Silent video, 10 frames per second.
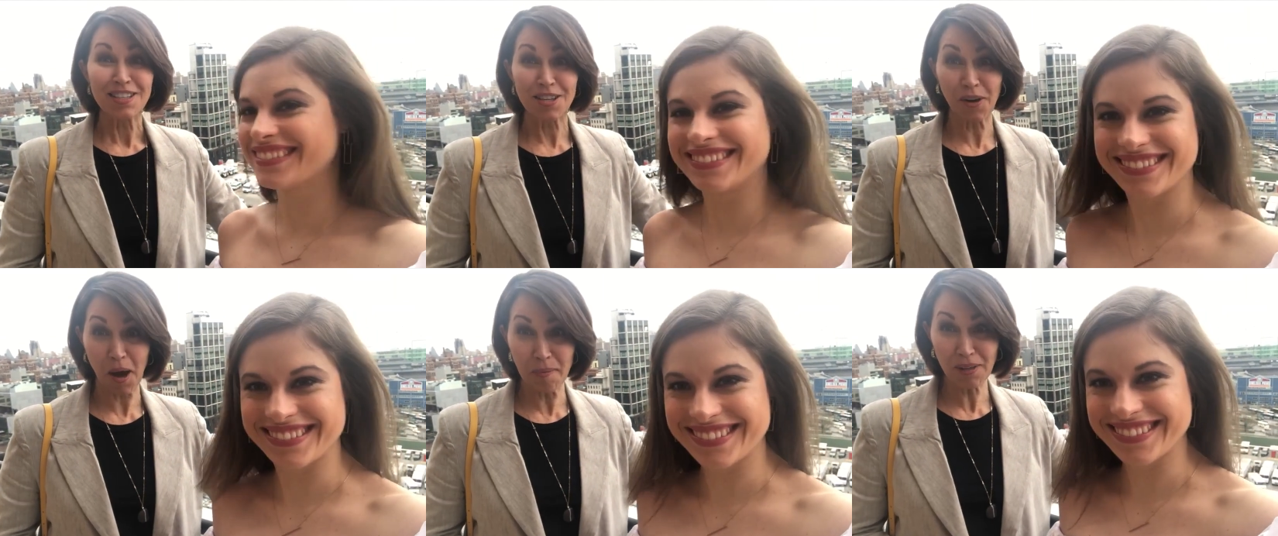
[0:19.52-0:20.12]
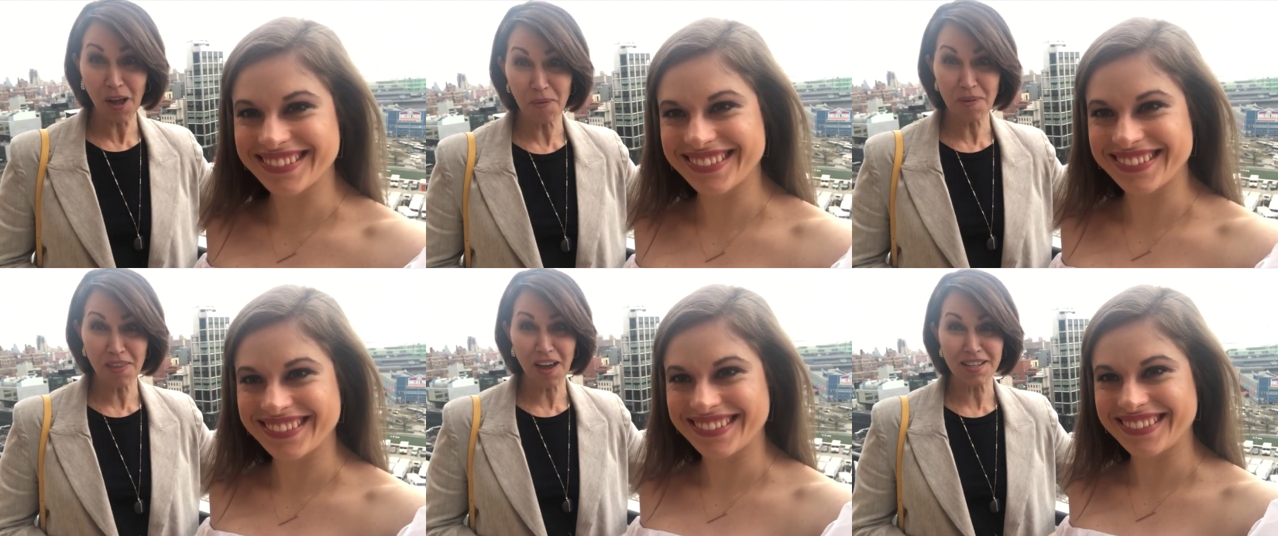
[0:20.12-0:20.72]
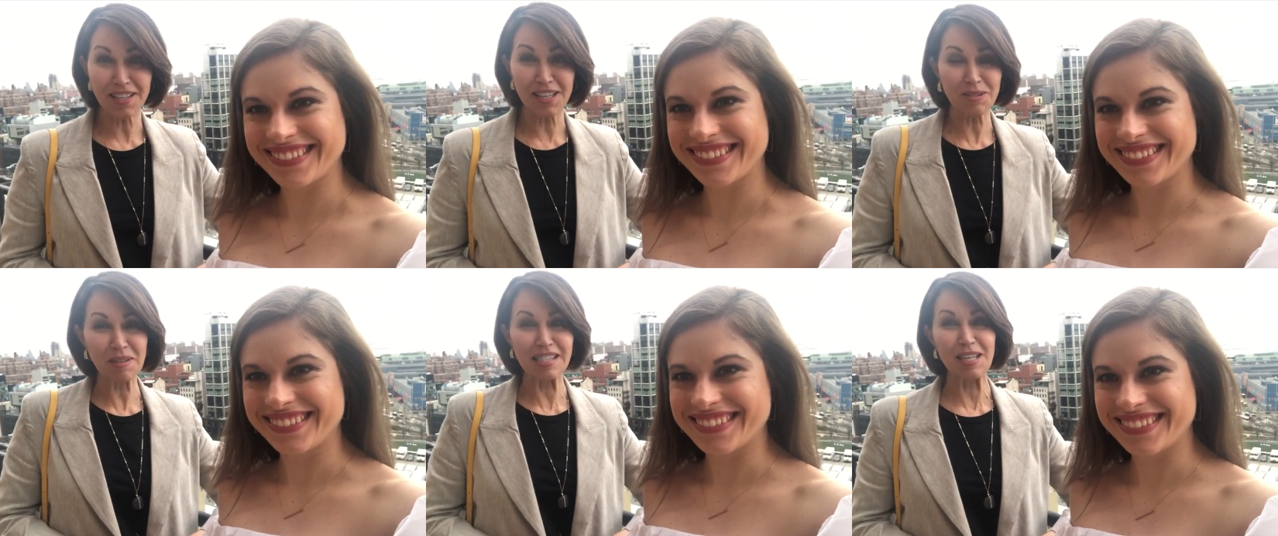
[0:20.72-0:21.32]
Speaker 1: So come along with us
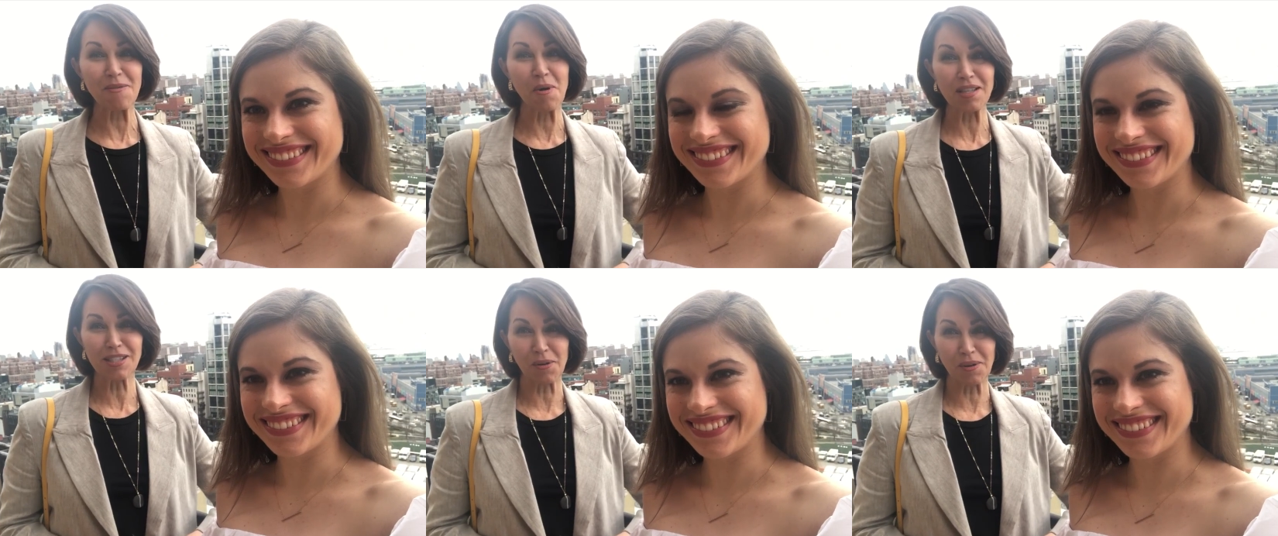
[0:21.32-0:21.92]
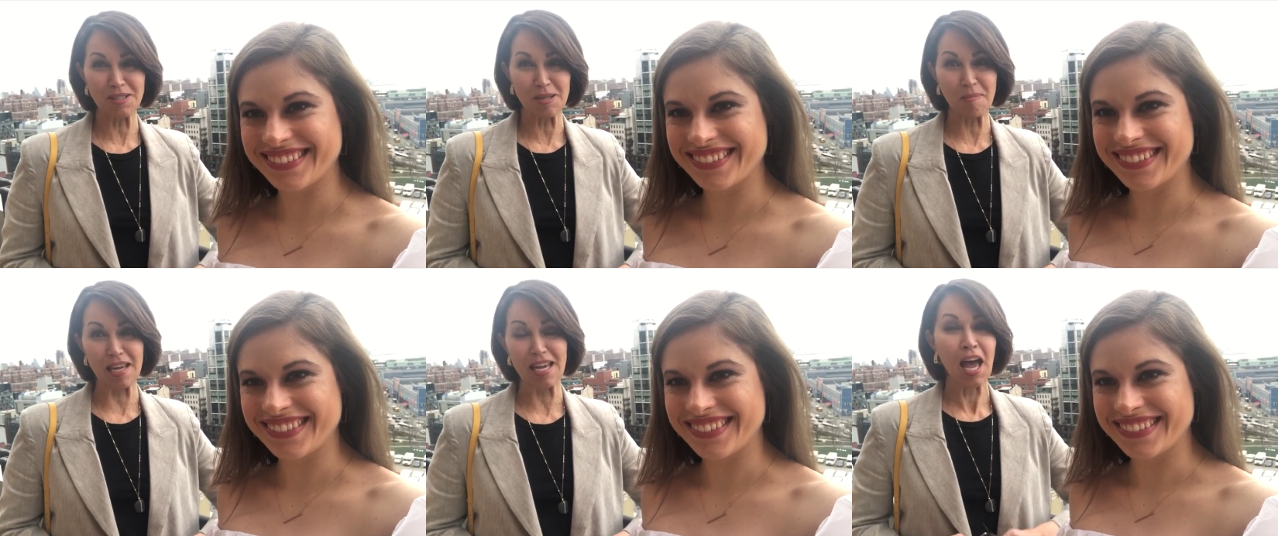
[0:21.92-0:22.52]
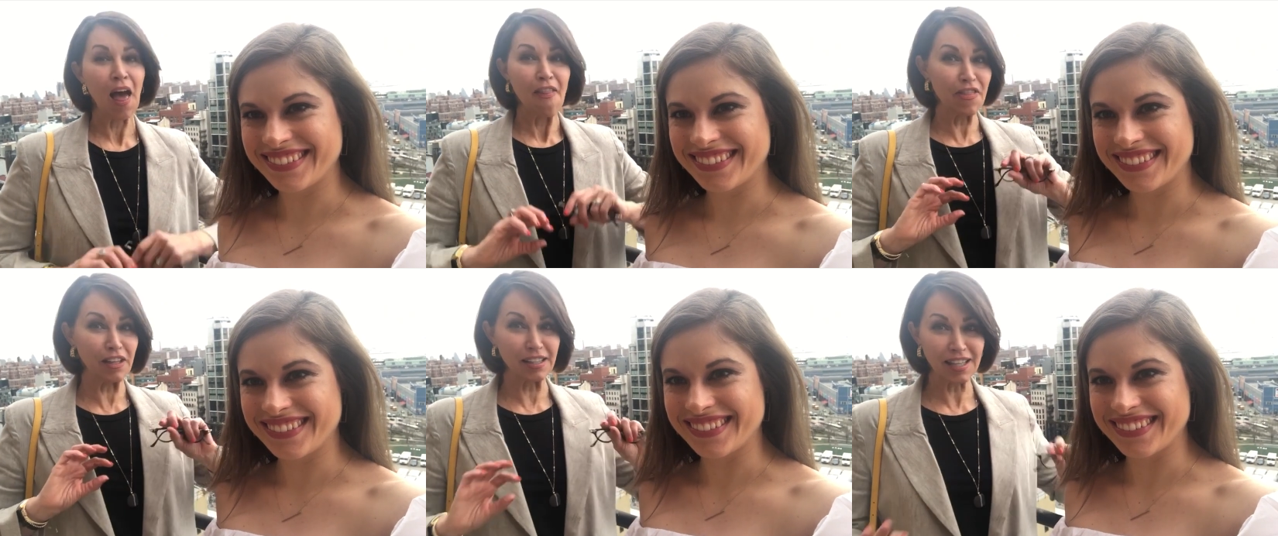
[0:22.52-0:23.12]
as we see what's going to be
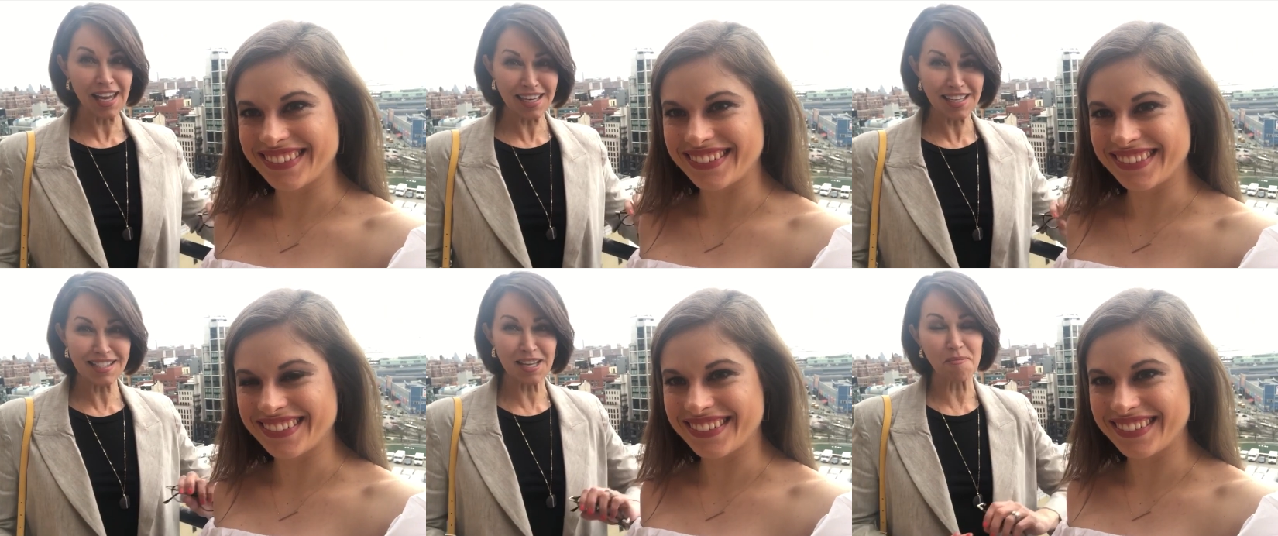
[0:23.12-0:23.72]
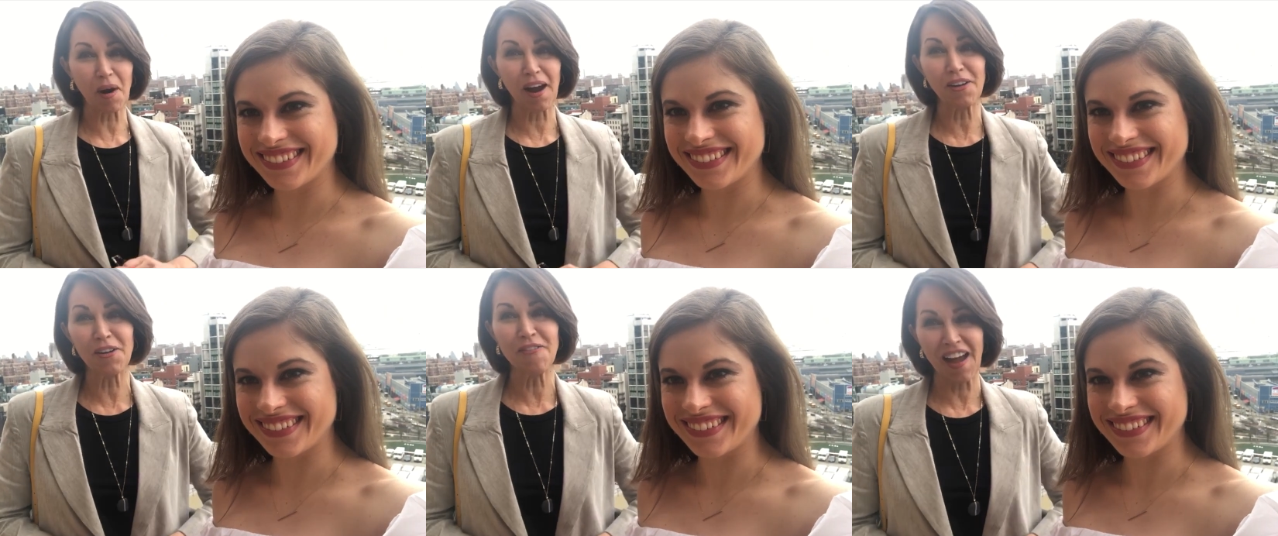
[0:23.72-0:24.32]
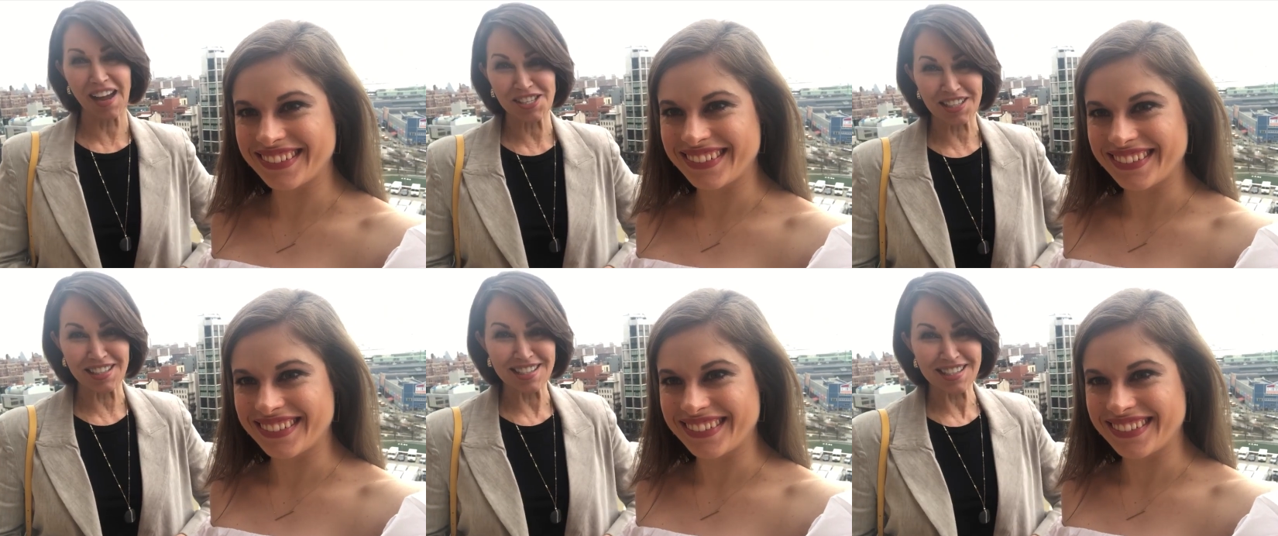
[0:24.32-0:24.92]
the latest in bridal
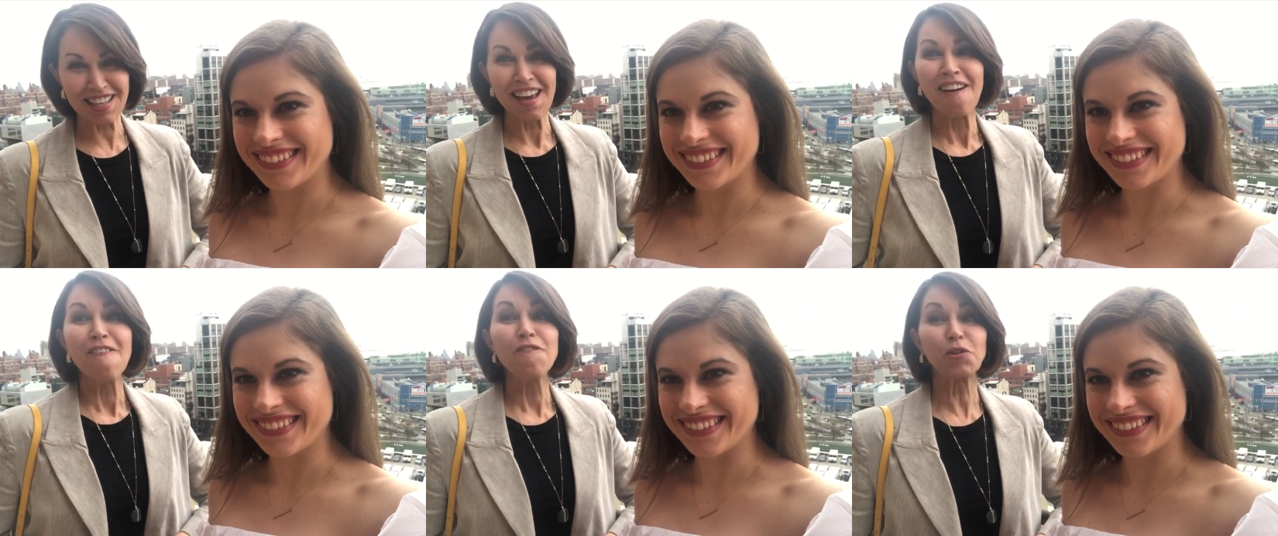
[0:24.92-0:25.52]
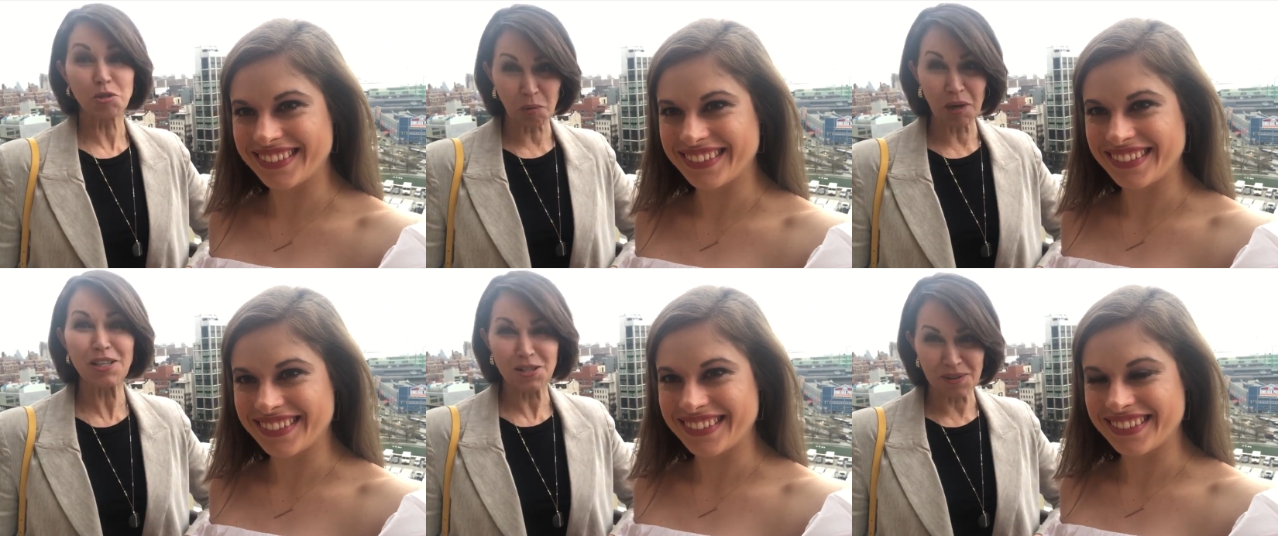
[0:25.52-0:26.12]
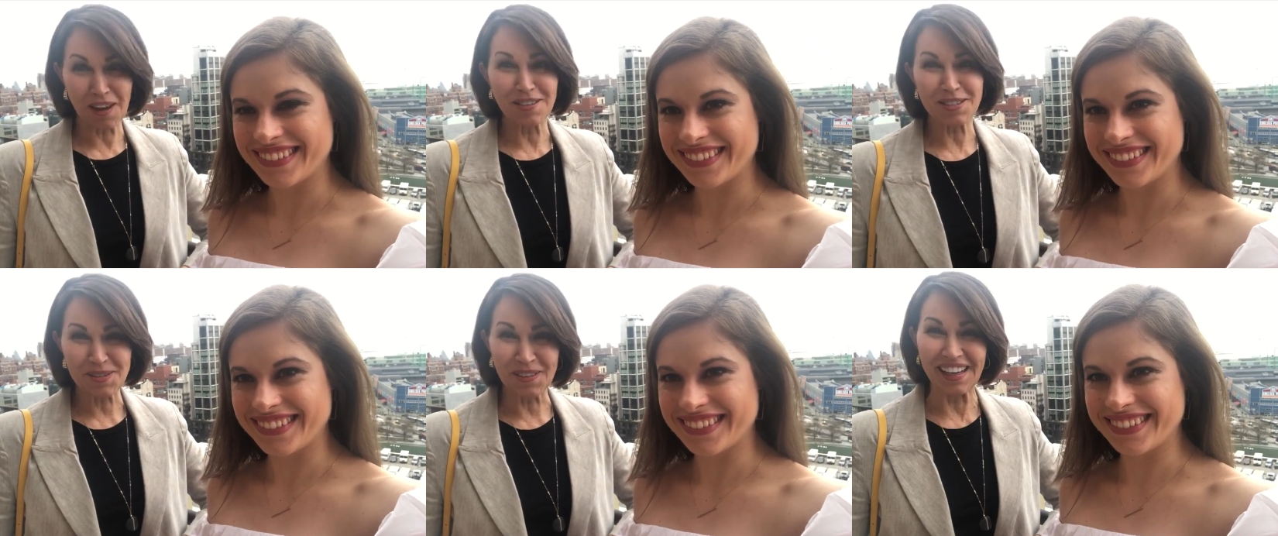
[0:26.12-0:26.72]
fashions for spring
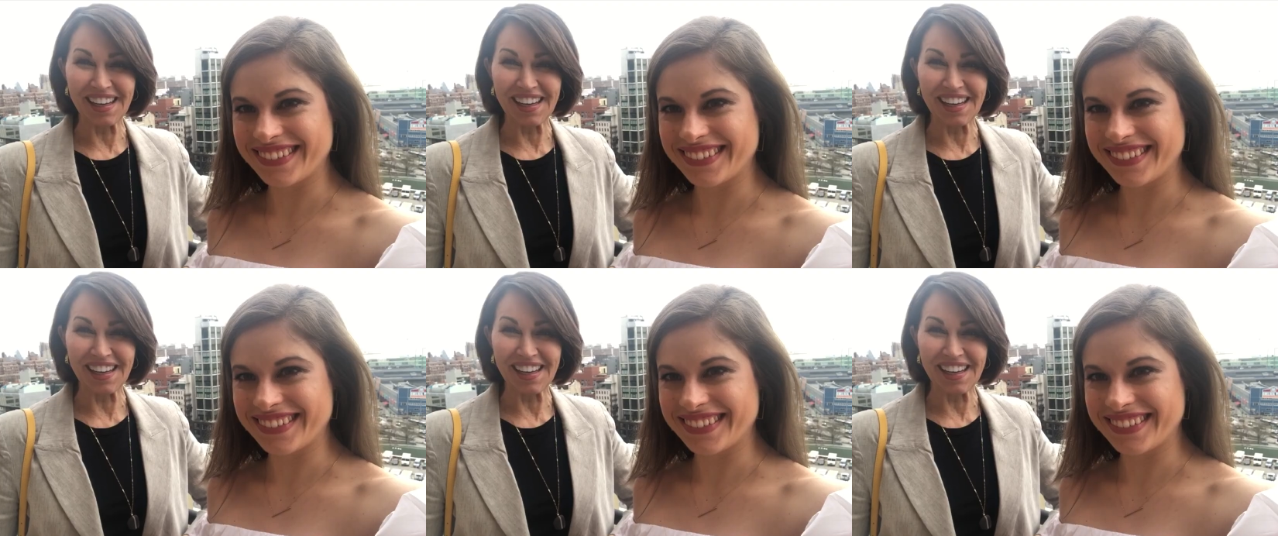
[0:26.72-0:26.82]
2020.